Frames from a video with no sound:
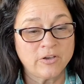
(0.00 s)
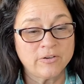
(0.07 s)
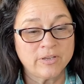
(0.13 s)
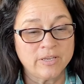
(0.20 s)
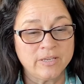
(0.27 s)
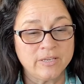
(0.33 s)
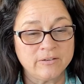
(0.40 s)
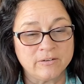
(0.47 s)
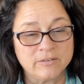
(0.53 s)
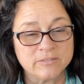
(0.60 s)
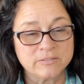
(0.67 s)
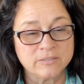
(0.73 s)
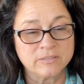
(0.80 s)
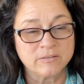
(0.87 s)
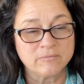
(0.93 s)
Okay, hang on a
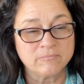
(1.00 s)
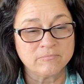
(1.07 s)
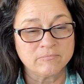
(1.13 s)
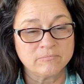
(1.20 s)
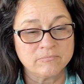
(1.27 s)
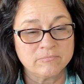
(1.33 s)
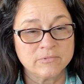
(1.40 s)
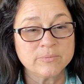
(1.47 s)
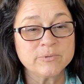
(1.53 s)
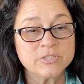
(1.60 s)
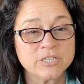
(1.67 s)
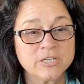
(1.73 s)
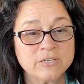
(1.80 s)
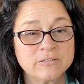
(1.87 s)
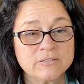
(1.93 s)
second. Let me
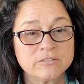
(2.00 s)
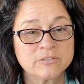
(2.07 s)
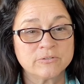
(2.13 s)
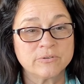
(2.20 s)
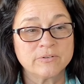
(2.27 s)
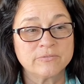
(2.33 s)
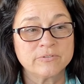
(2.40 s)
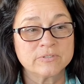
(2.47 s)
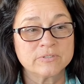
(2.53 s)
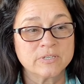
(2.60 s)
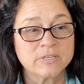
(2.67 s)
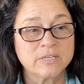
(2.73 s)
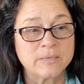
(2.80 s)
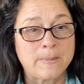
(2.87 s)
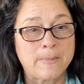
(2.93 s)
share this screen for a
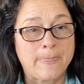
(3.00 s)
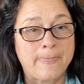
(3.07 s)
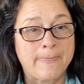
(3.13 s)
second.